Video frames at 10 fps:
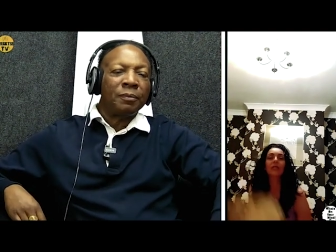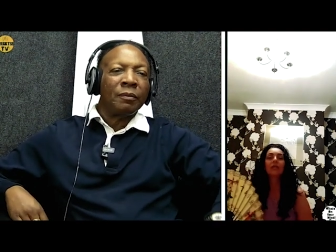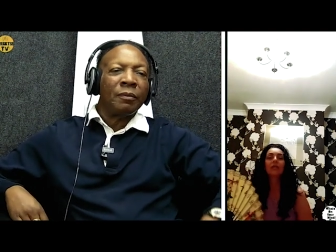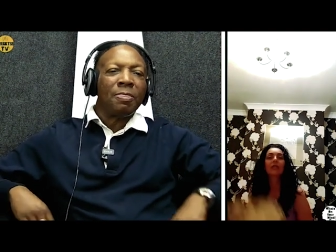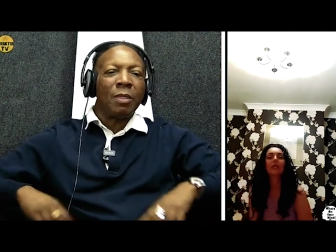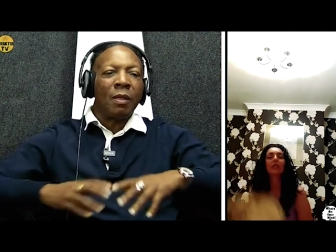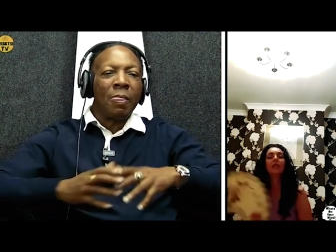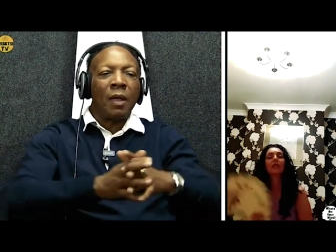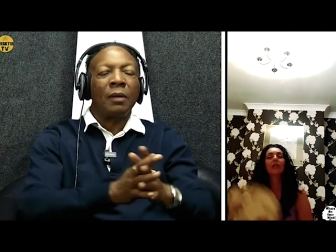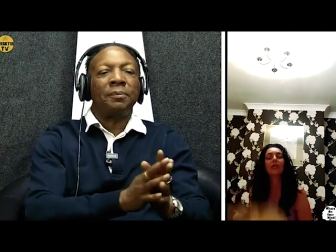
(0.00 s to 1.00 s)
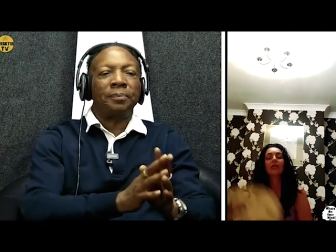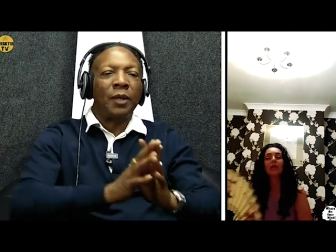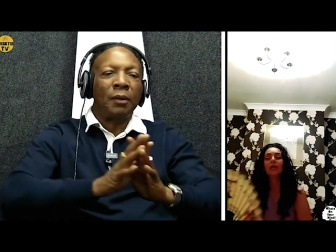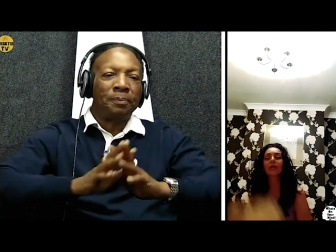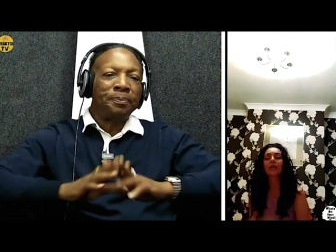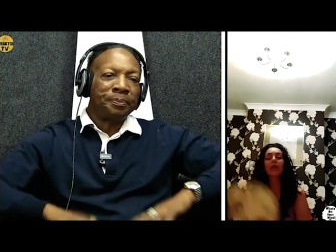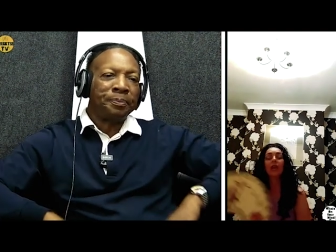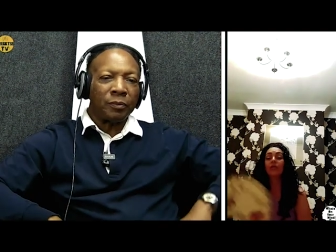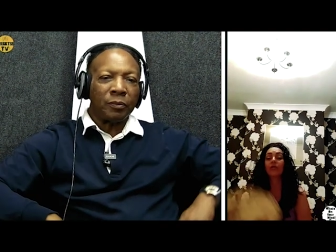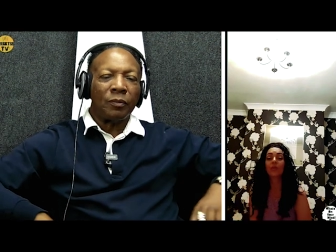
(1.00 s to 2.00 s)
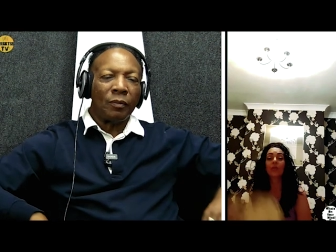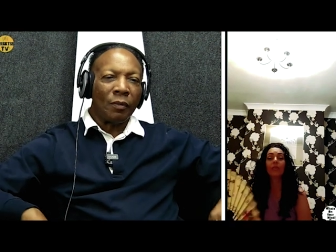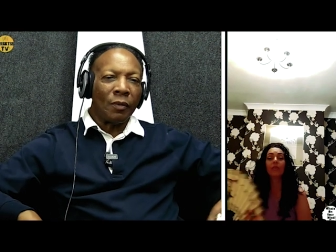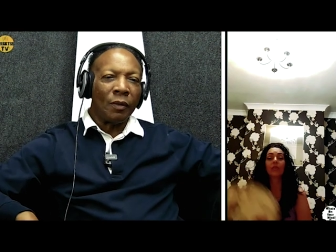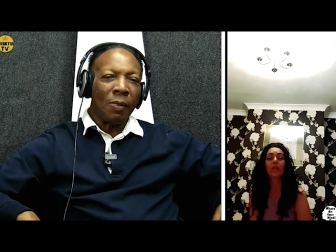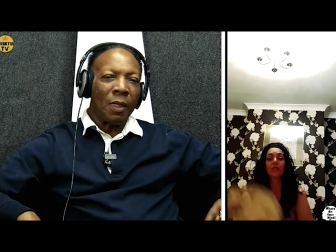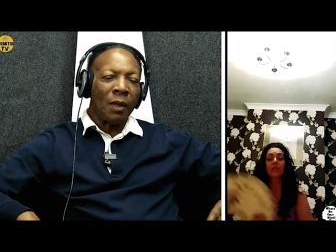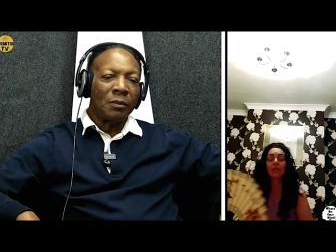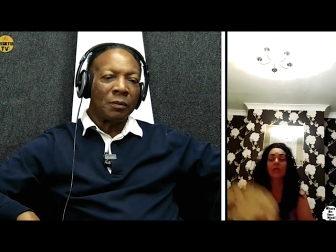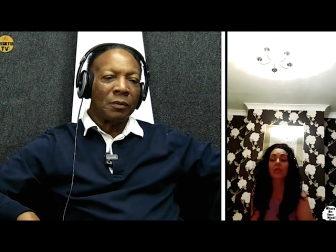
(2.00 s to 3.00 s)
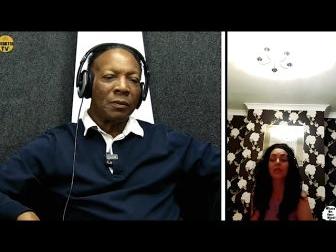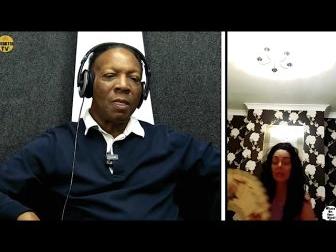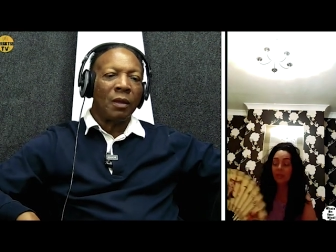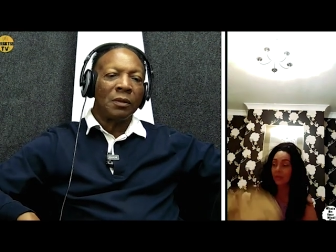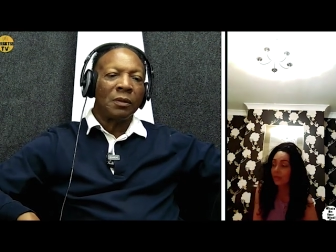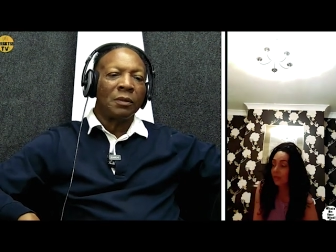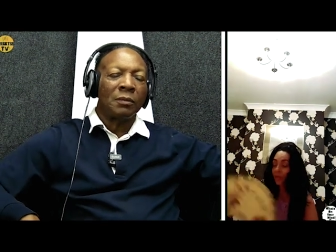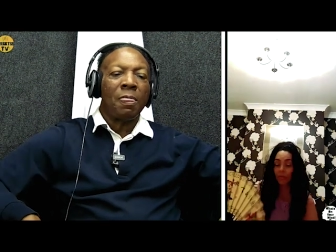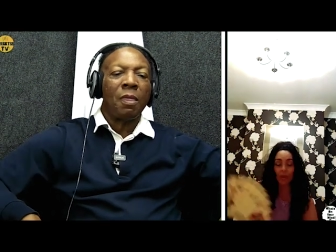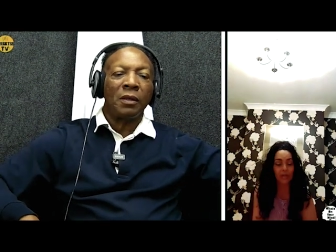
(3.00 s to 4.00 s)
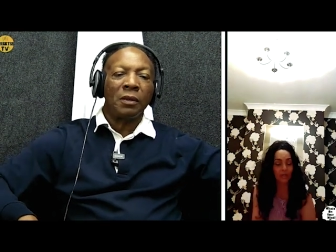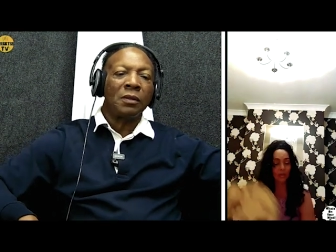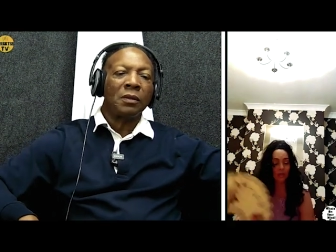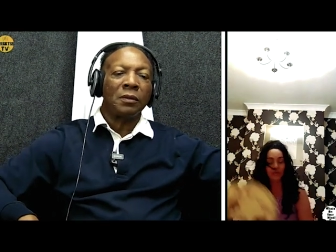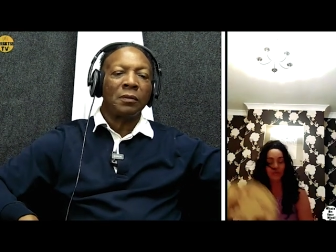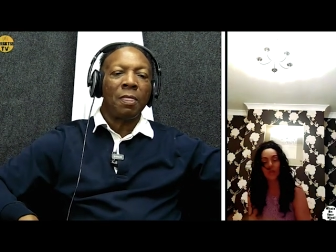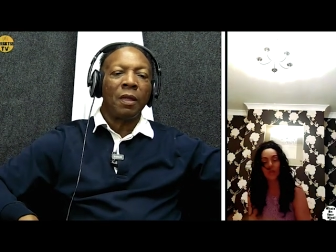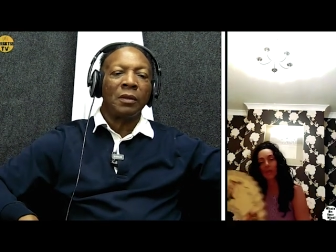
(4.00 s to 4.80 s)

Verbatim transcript: And, uh, yeah. a lot of people actually, and he's amazing.